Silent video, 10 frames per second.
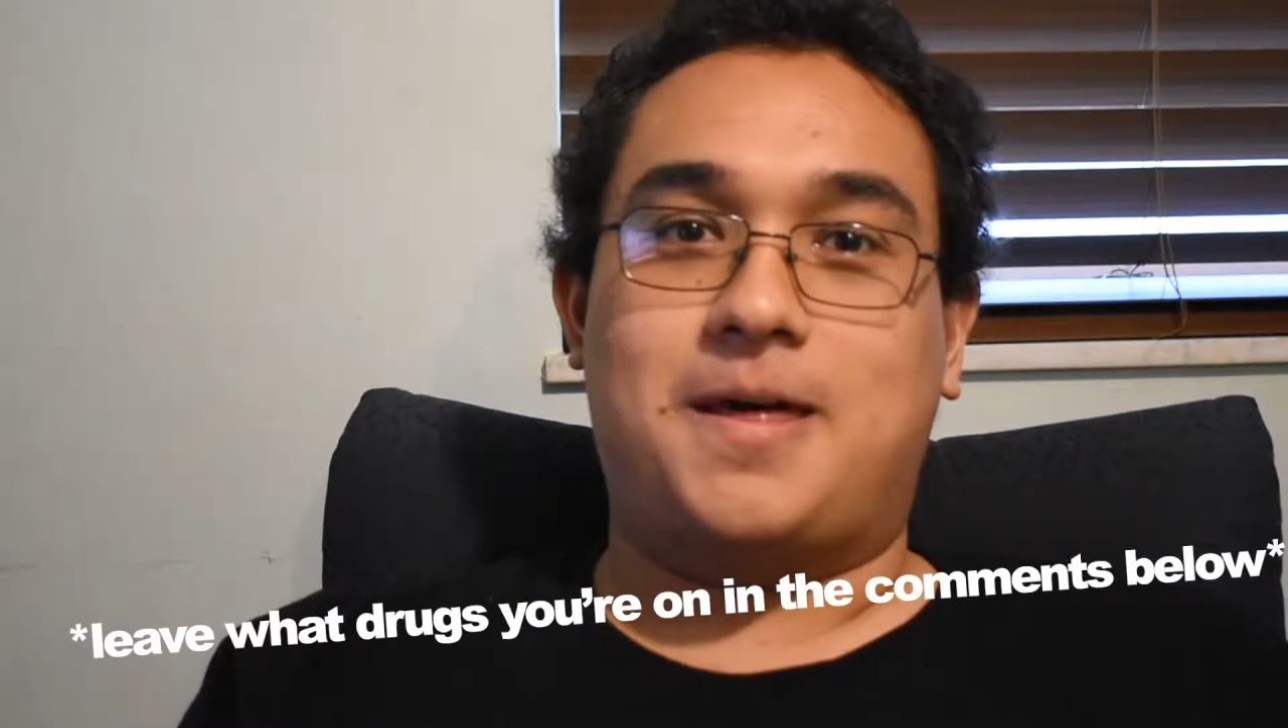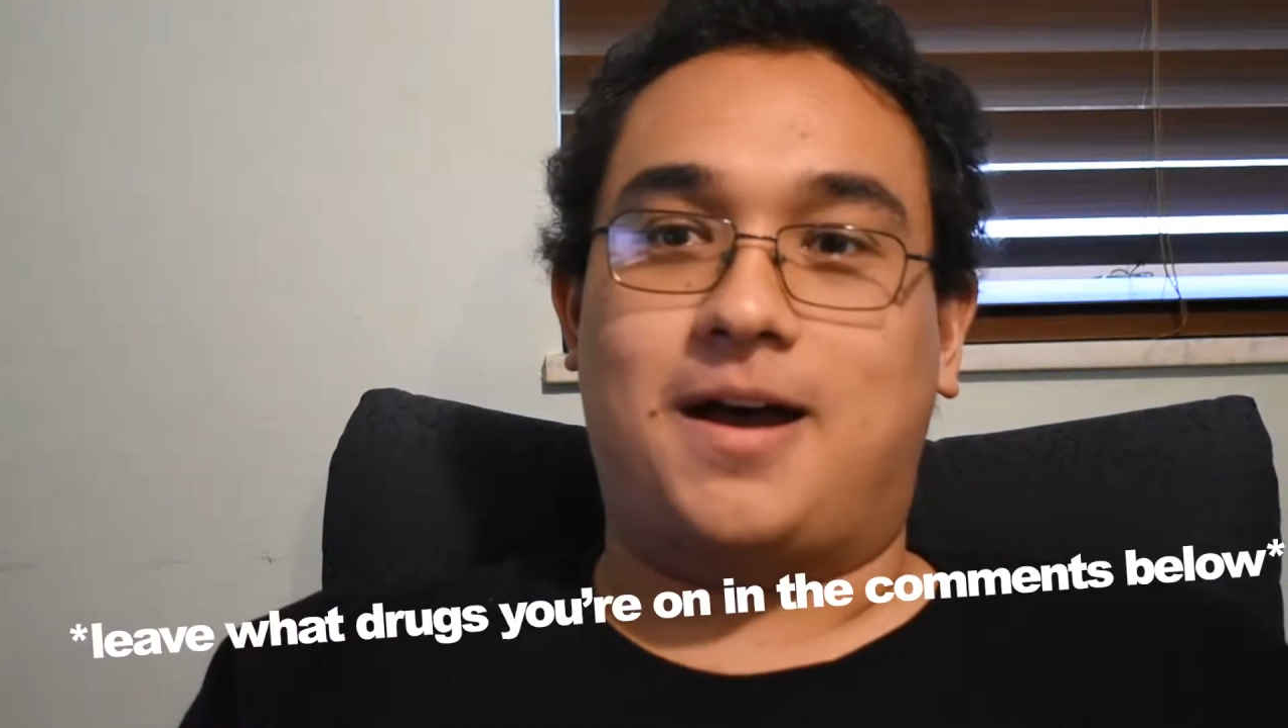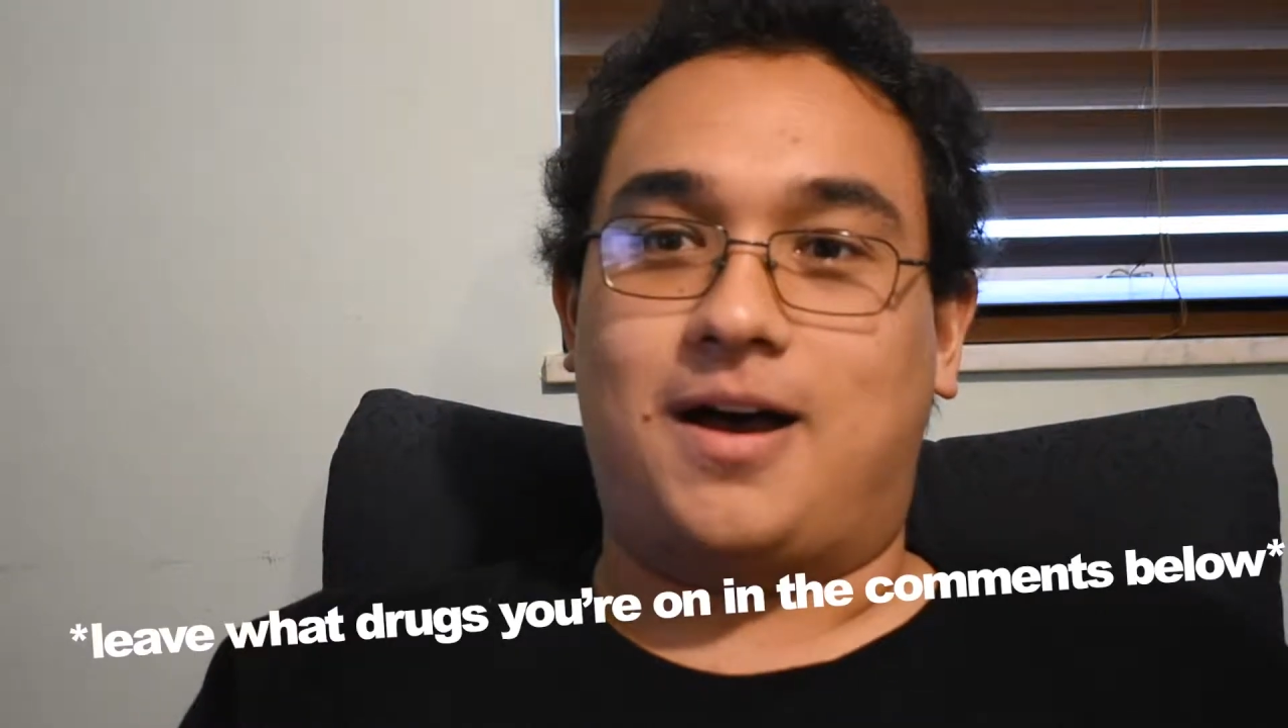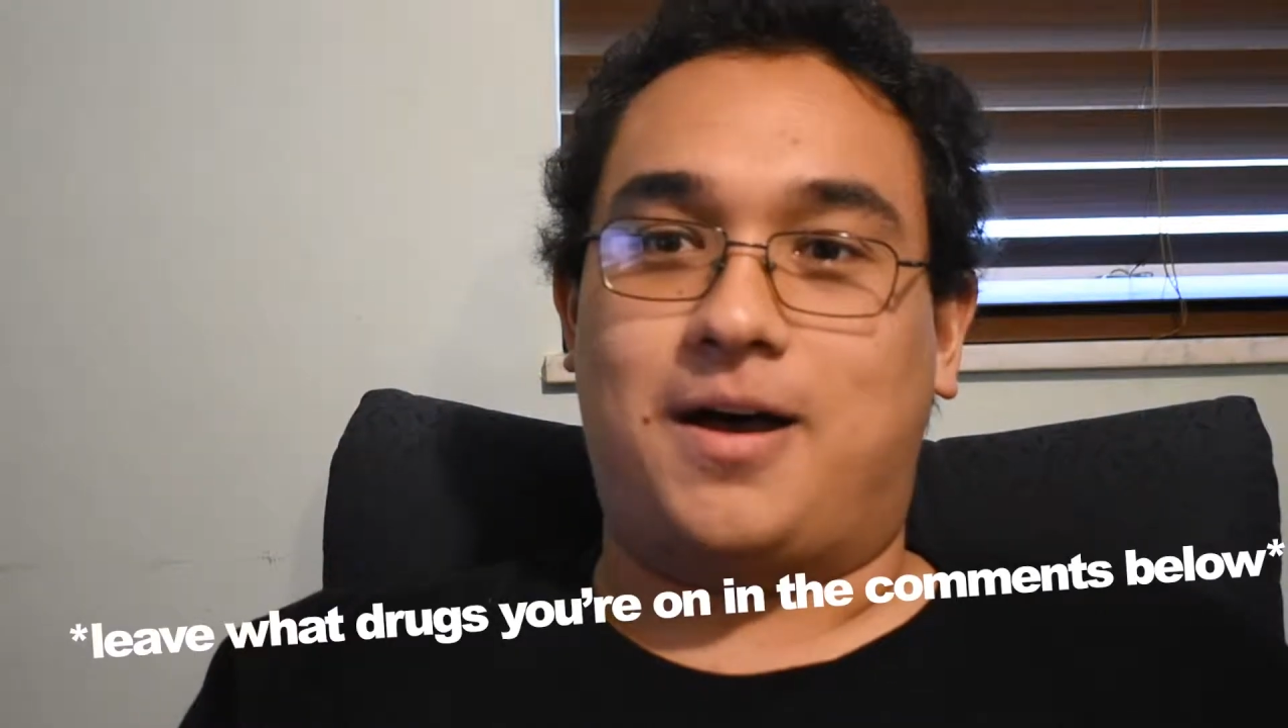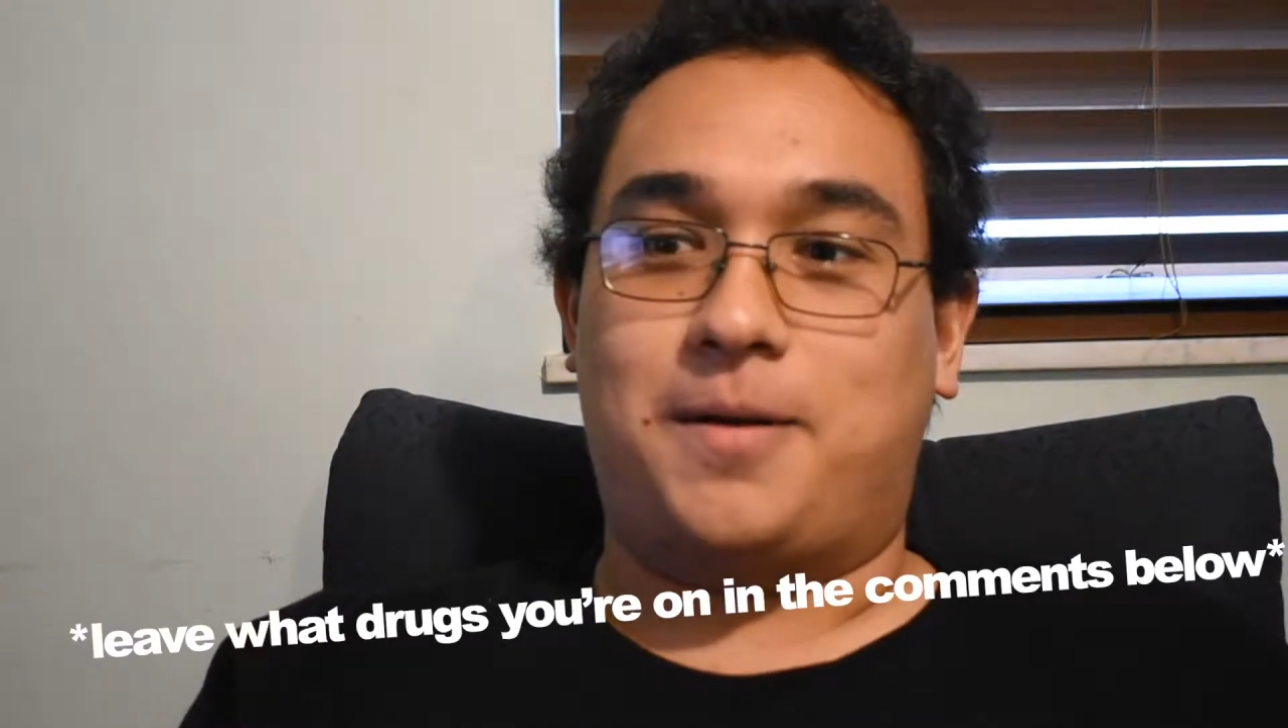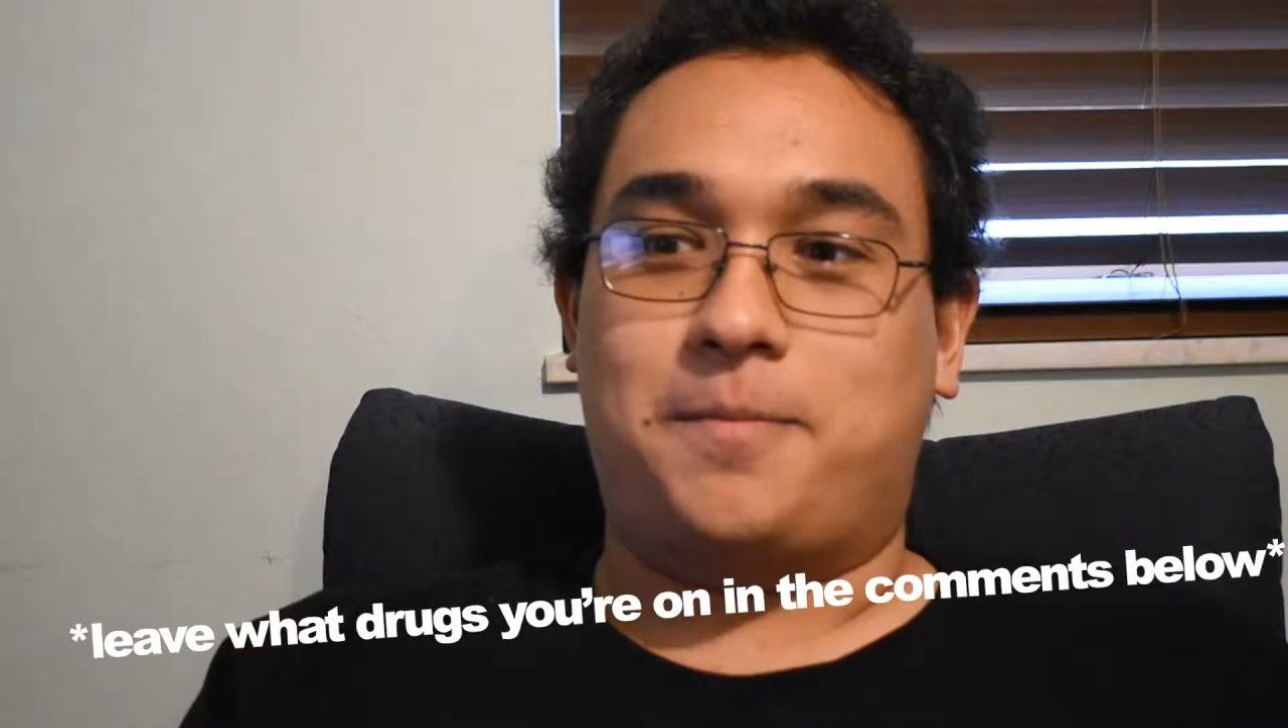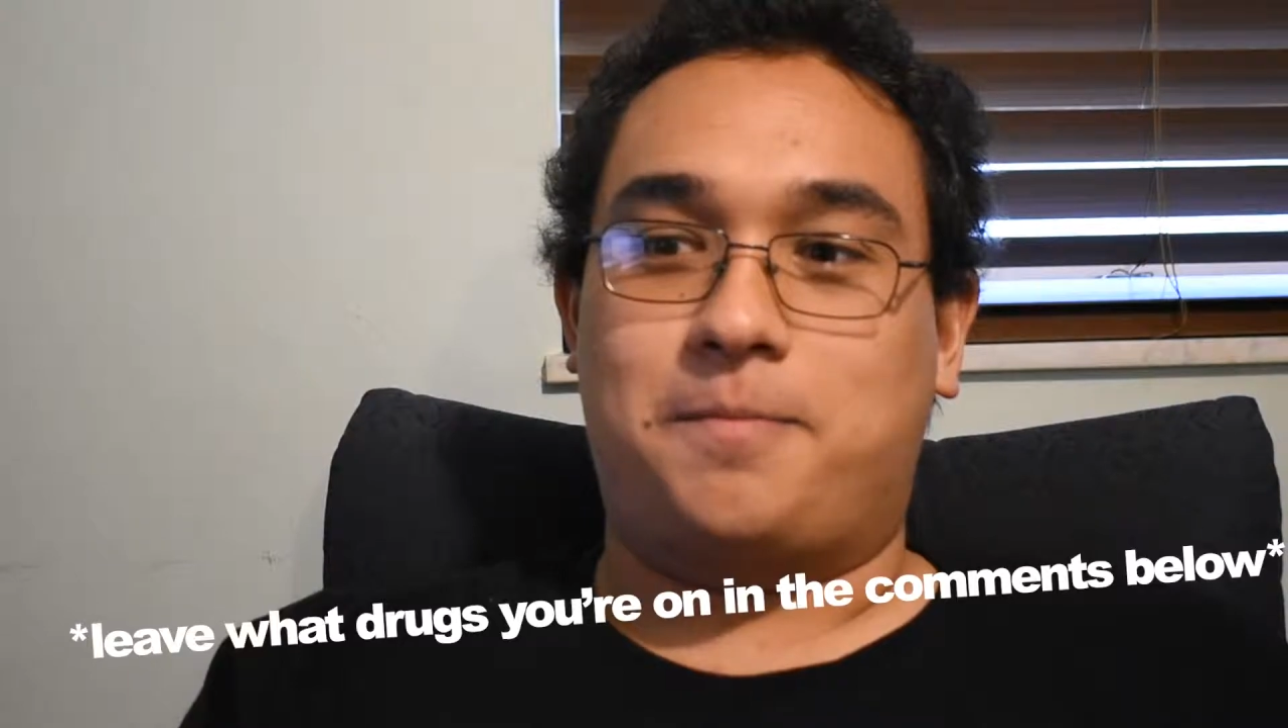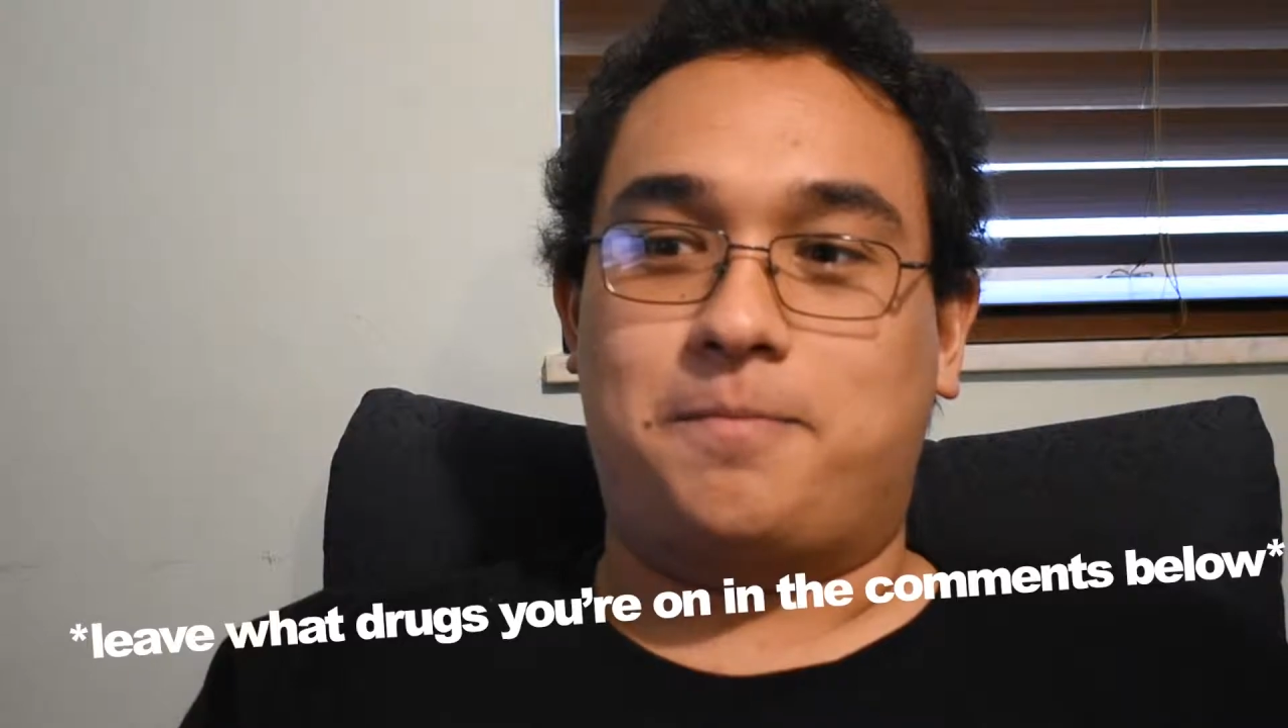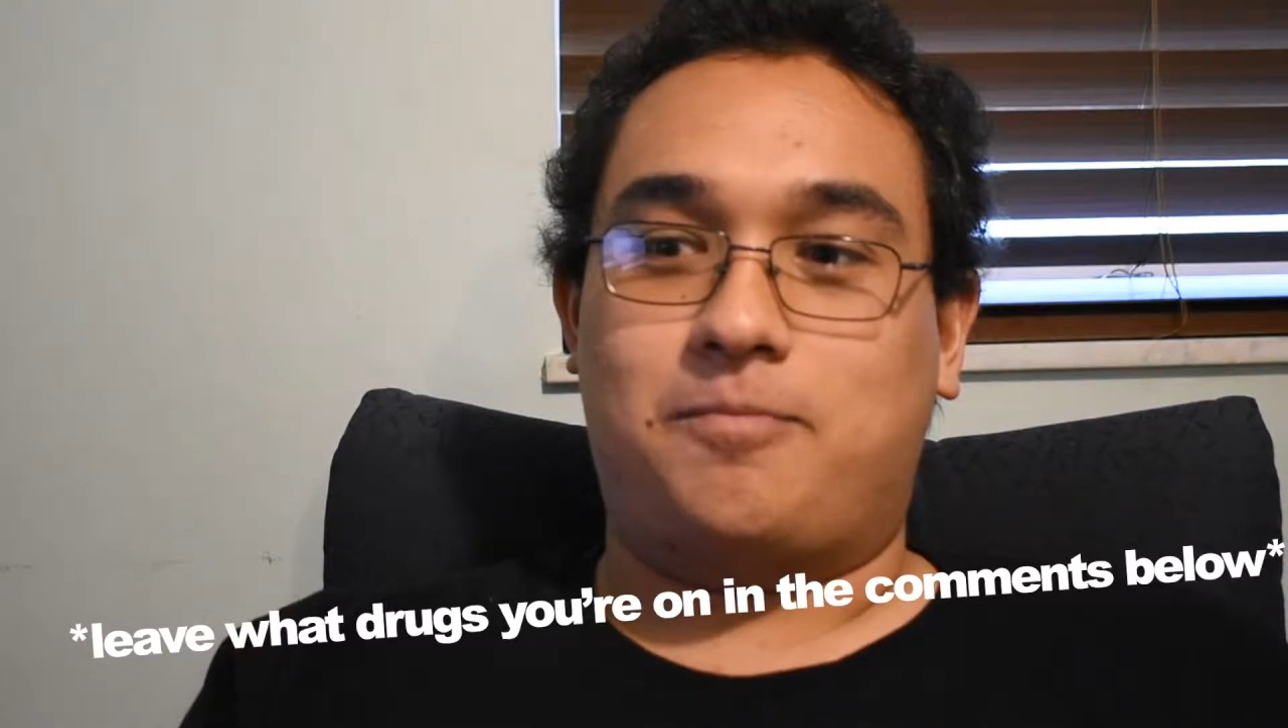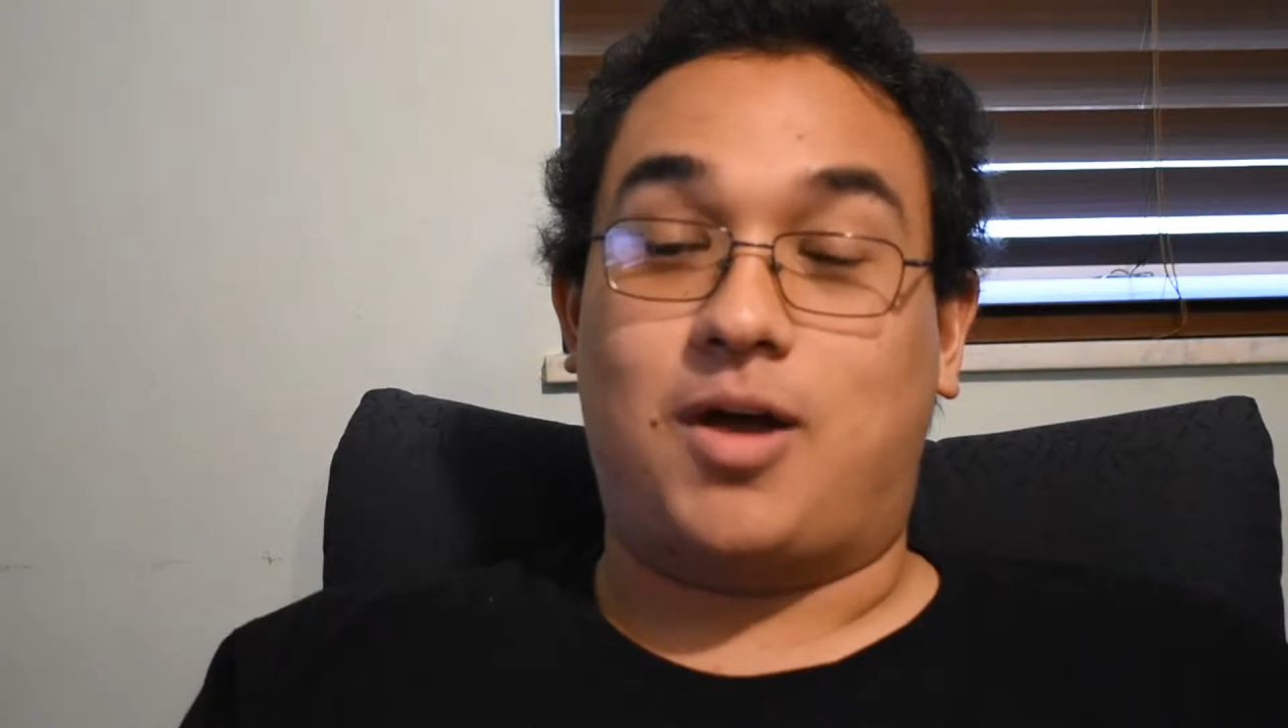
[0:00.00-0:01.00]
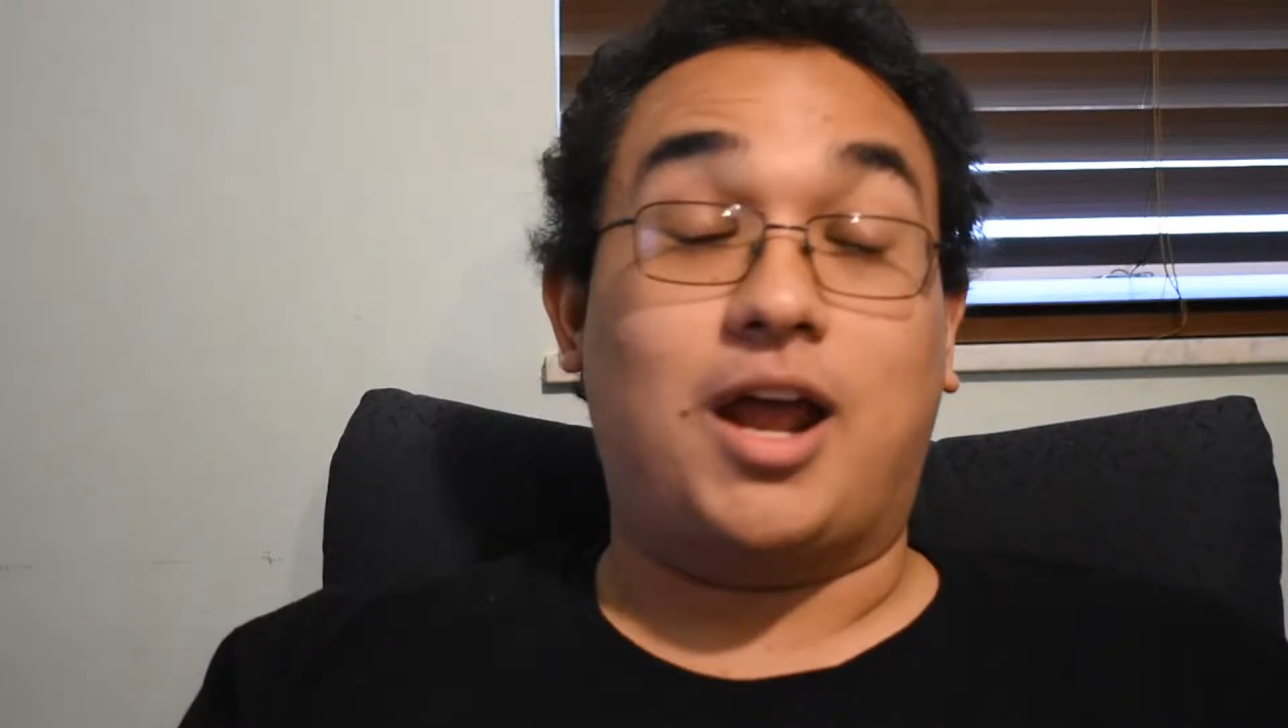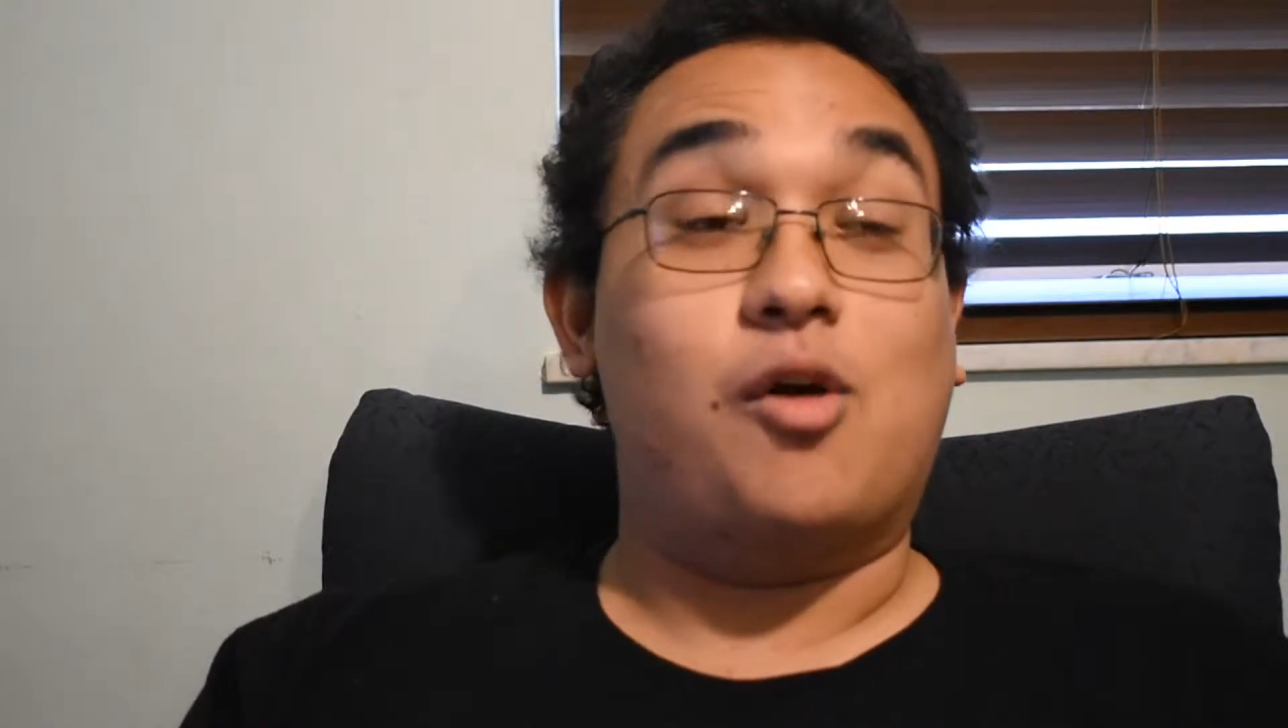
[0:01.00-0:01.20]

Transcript: I